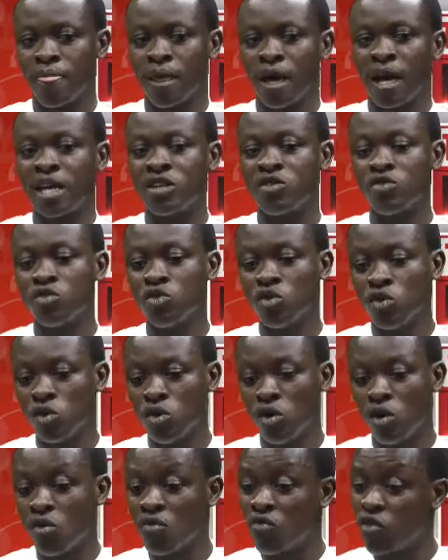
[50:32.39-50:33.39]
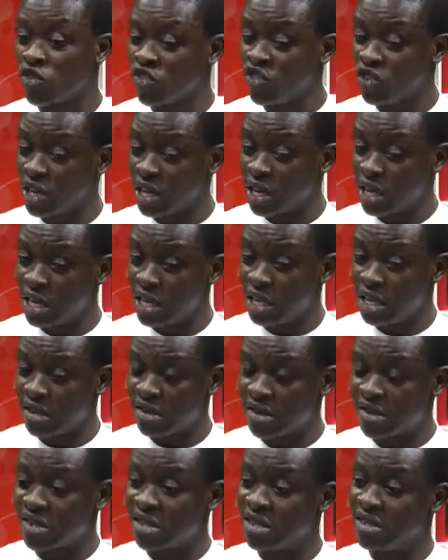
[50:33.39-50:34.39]
And you know, unfortunately,
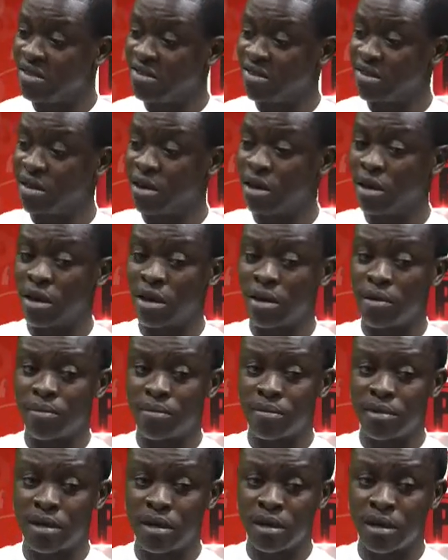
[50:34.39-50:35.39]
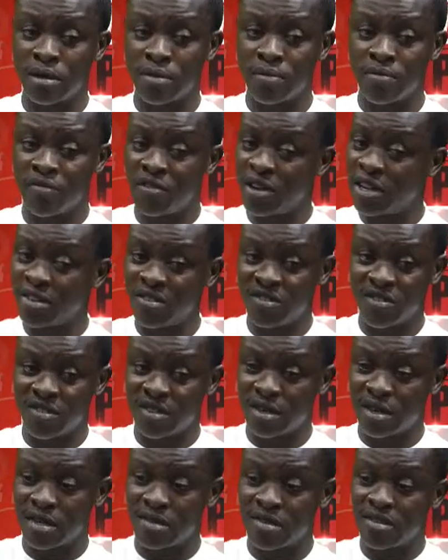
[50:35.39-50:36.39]
since Felix
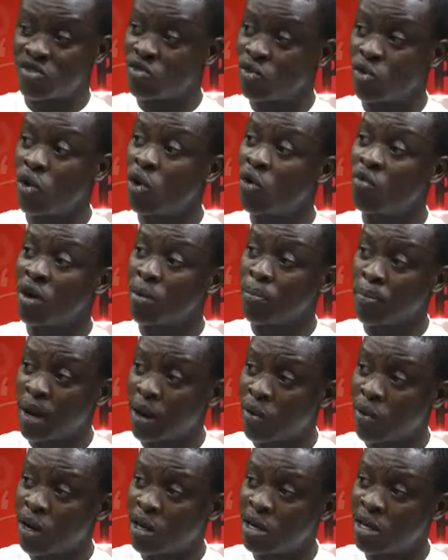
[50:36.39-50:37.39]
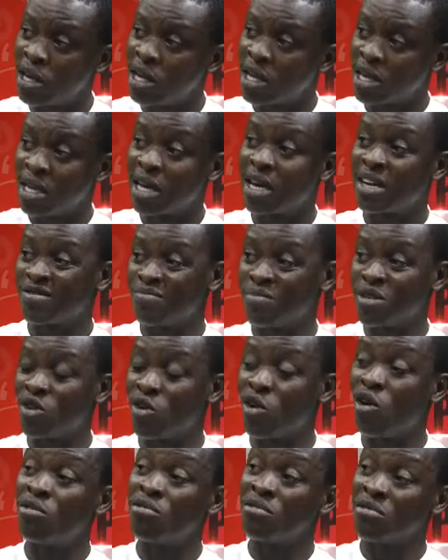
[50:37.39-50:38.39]
Tshisekedi took over power, there has been
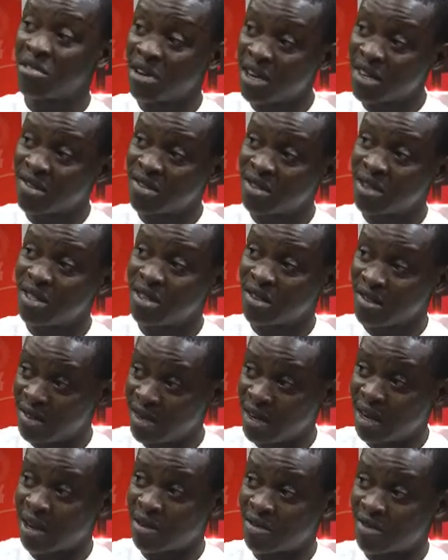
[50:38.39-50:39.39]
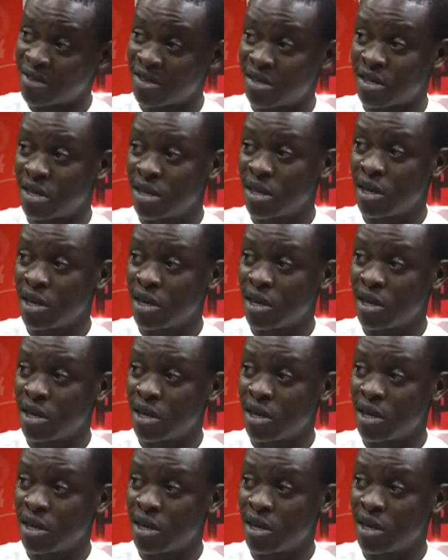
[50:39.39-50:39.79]
unrest in the DRC.